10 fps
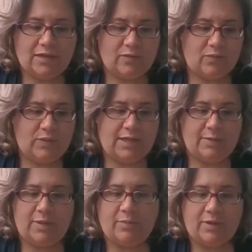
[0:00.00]
when I
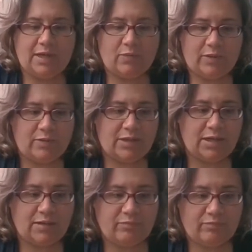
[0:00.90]
met Mike, we
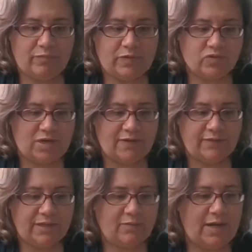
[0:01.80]
were
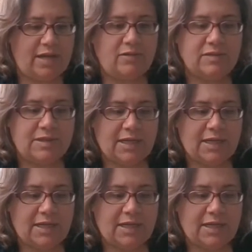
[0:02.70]
traveling around,